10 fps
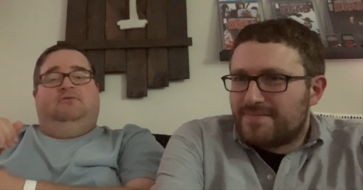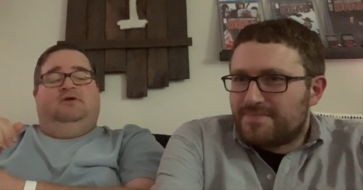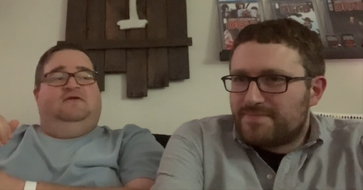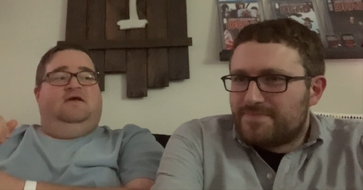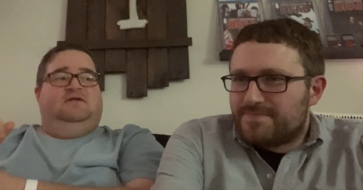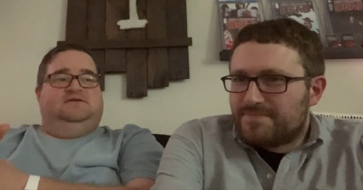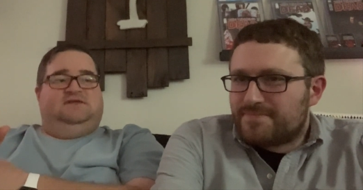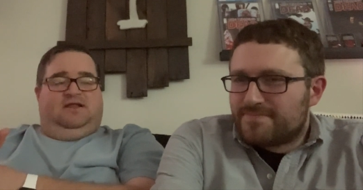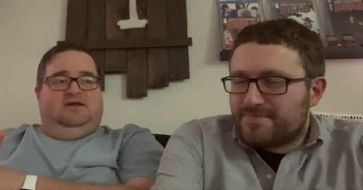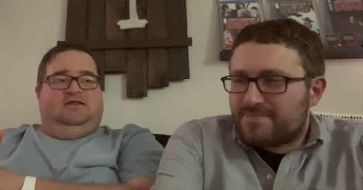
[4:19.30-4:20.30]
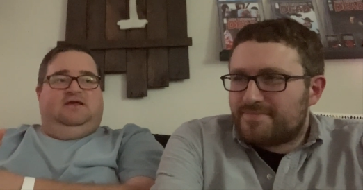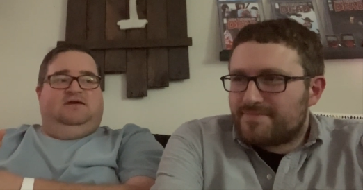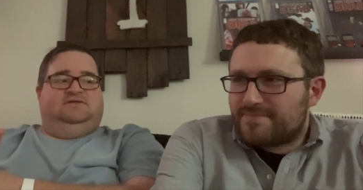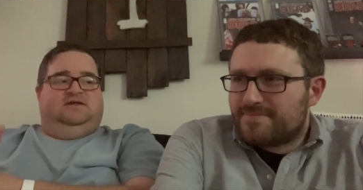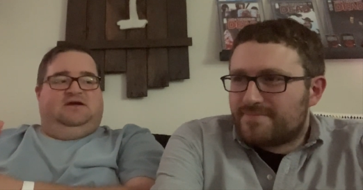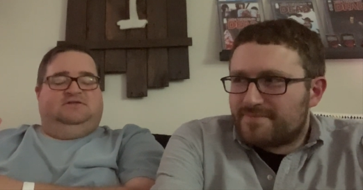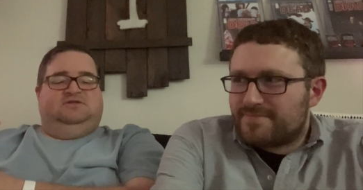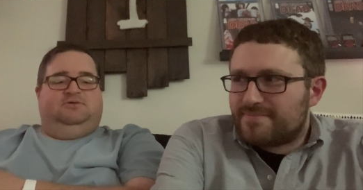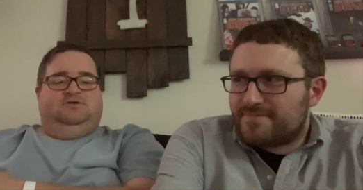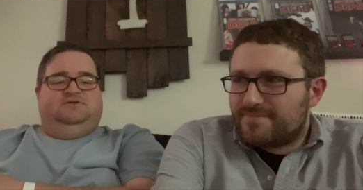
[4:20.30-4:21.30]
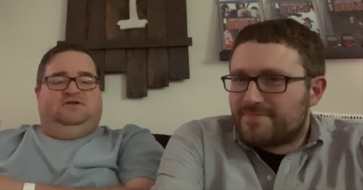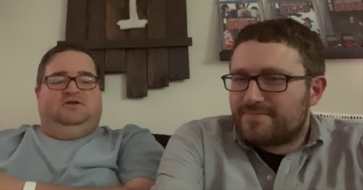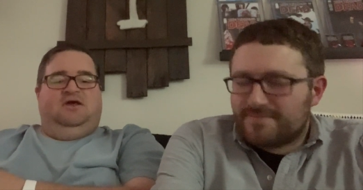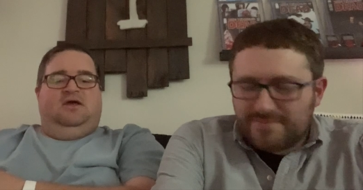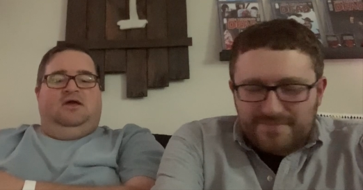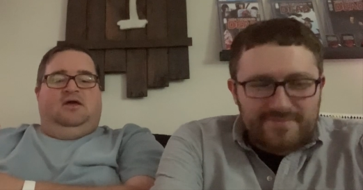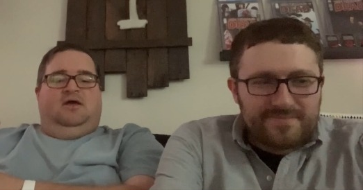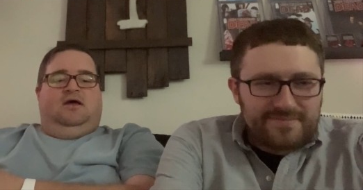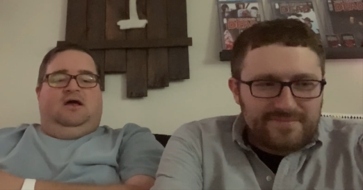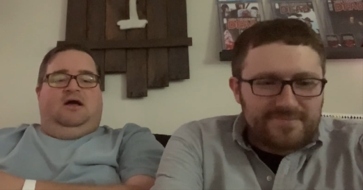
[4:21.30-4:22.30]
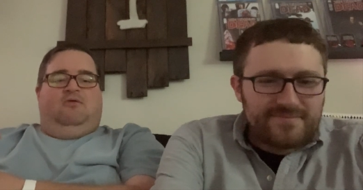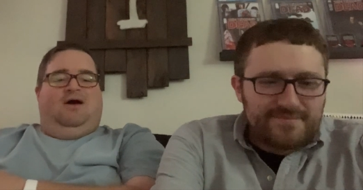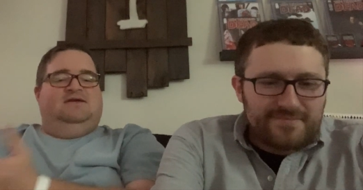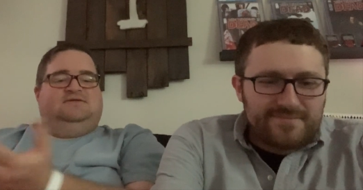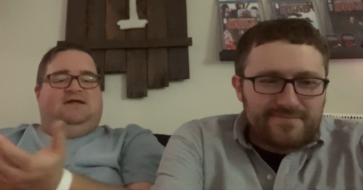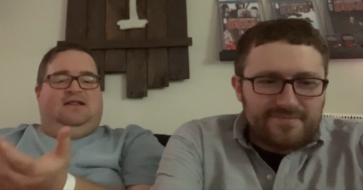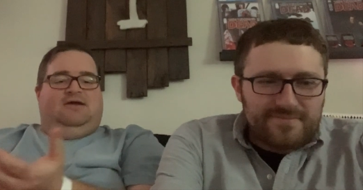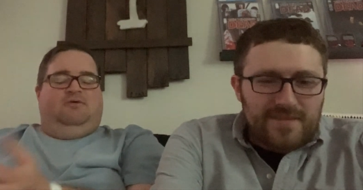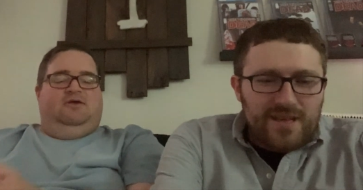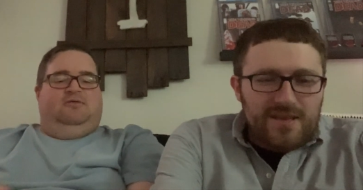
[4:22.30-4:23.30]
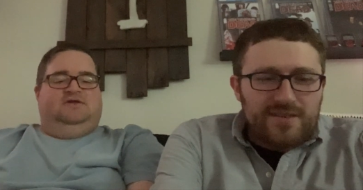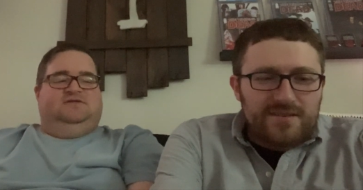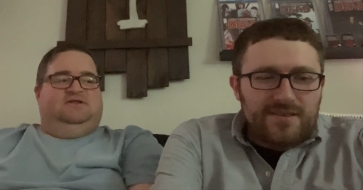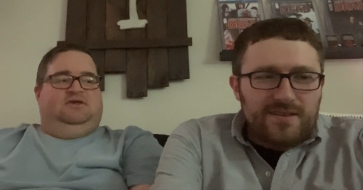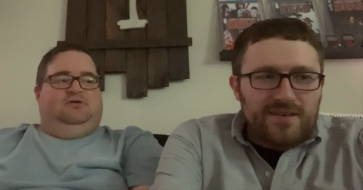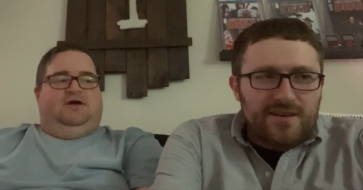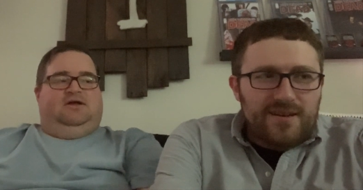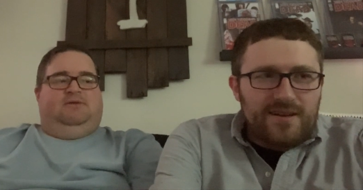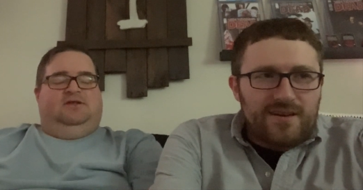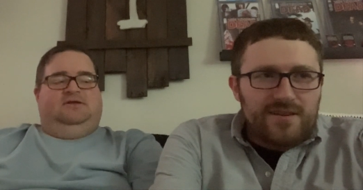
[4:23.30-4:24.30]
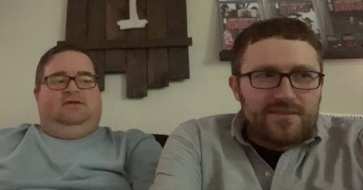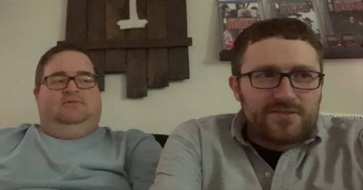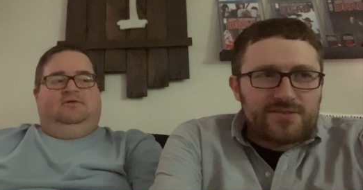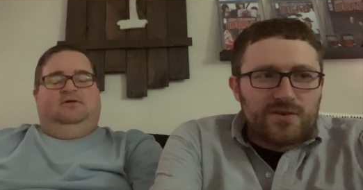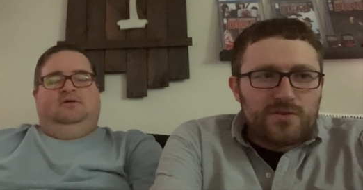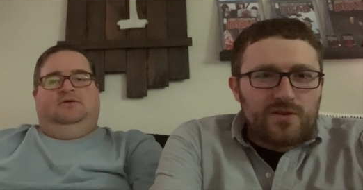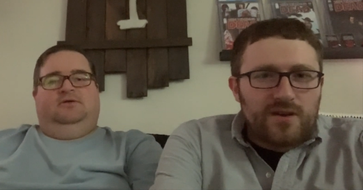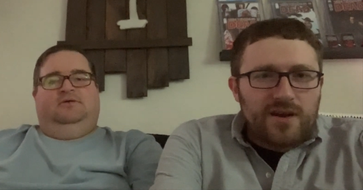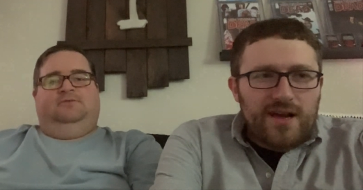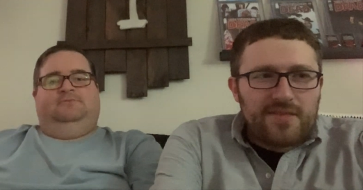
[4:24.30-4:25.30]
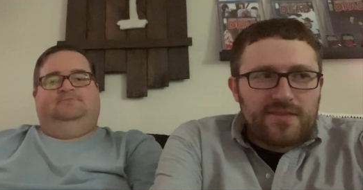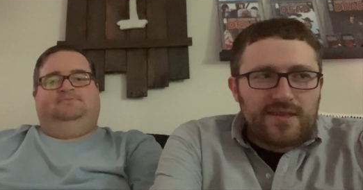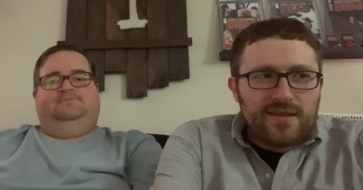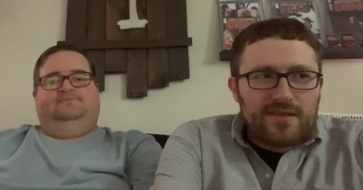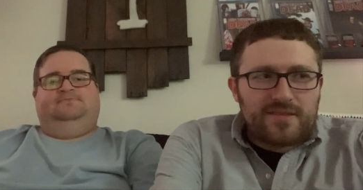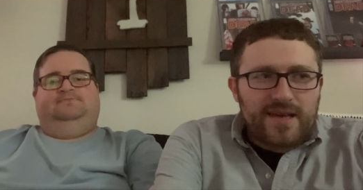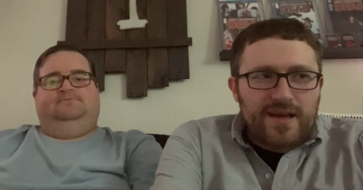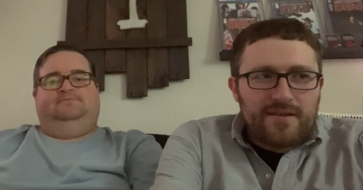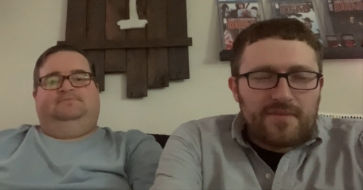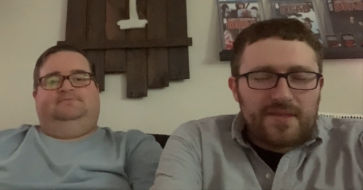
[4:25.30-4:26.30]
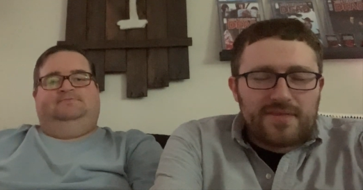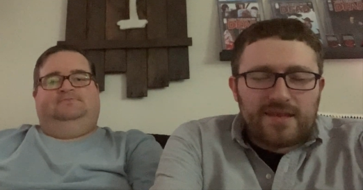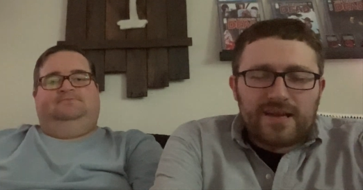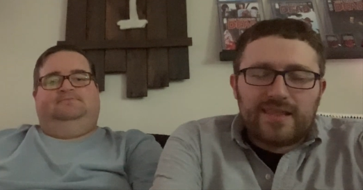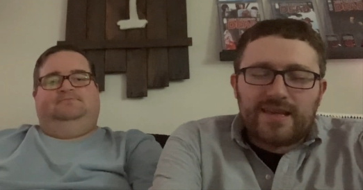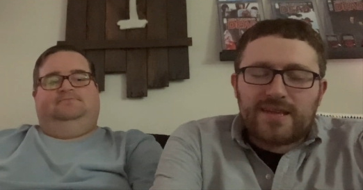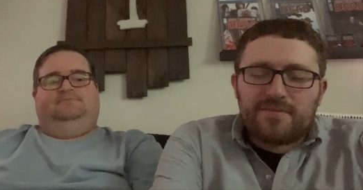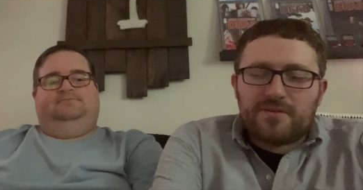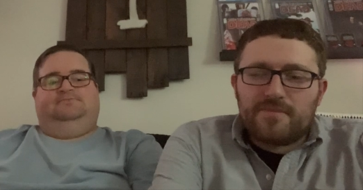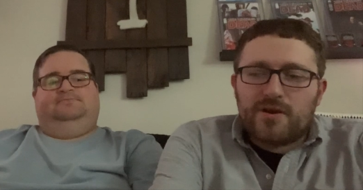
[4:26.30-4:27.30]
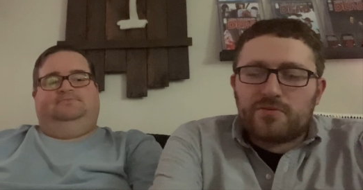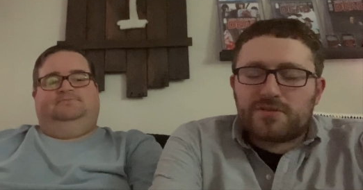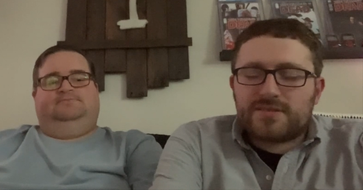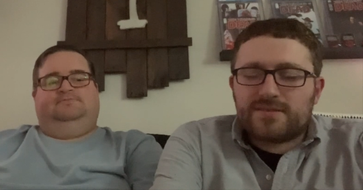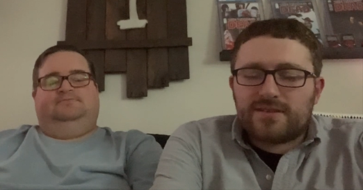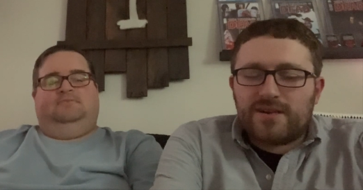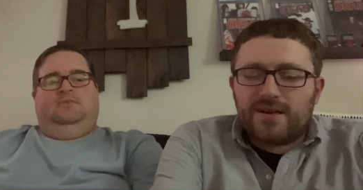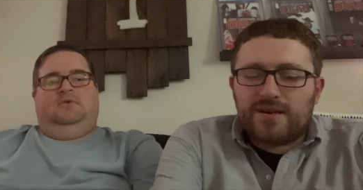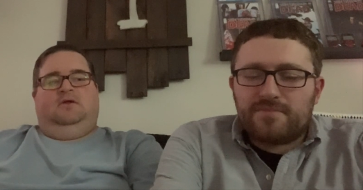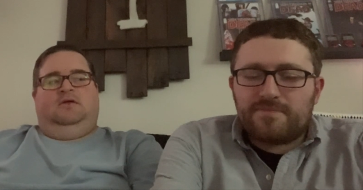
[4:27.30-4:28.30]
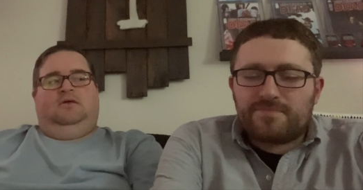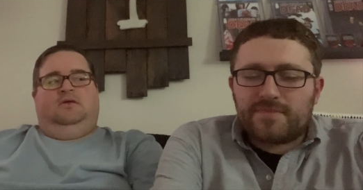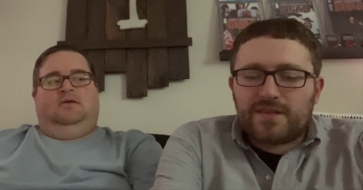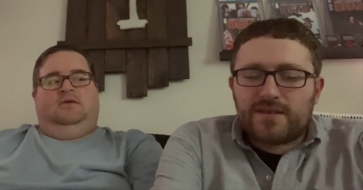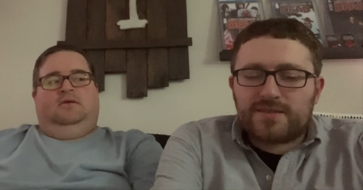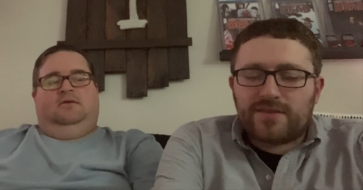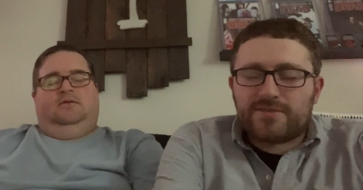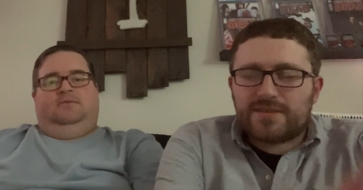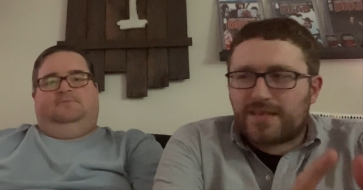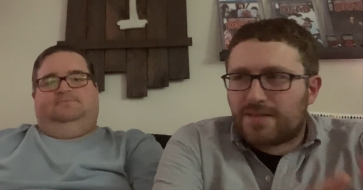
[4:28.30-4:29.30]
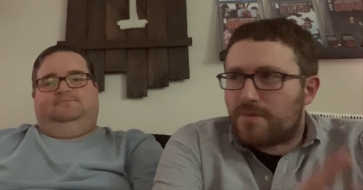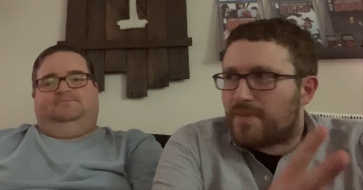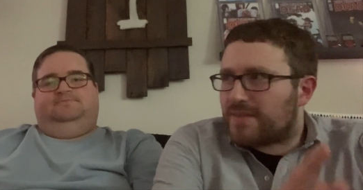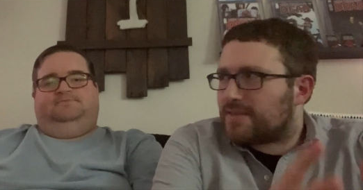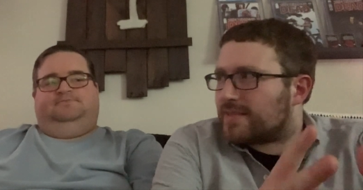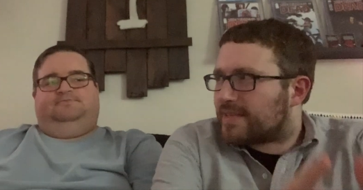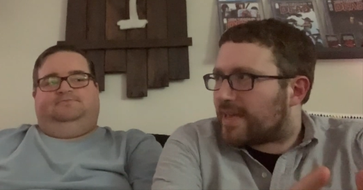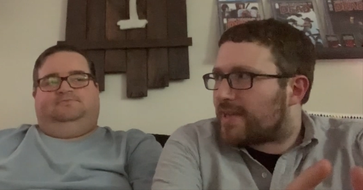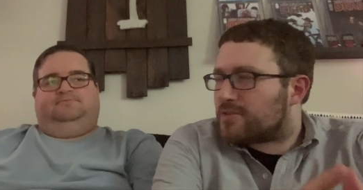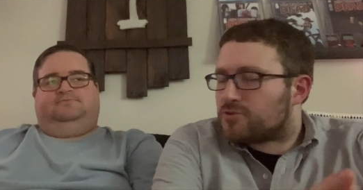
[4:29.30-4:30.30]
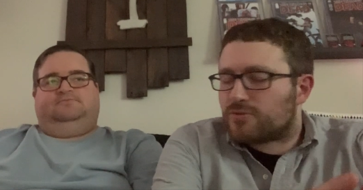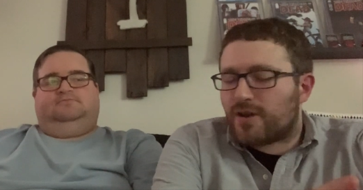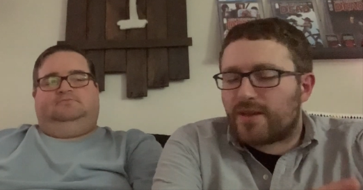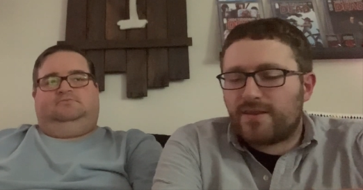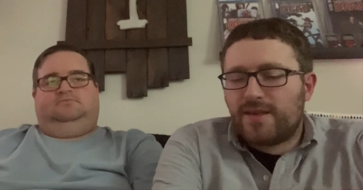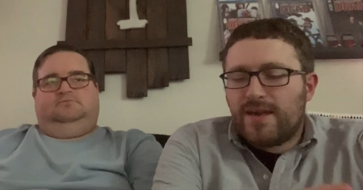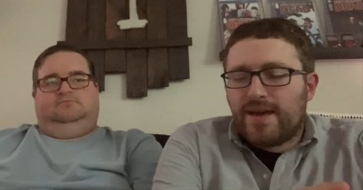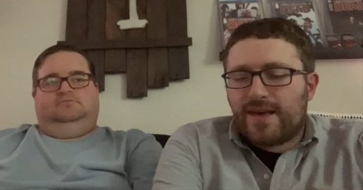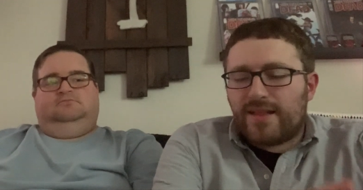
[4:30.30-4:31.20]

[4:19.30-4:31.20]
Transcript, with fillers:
Speaker 1: in retail and selling things and customers. And mm-hmm. uh, why is that? Like, what, what is it that you like about that? So
Speaker 2: I think that my thing I like of the most um, is obviously I like to be mentally engaged, right? And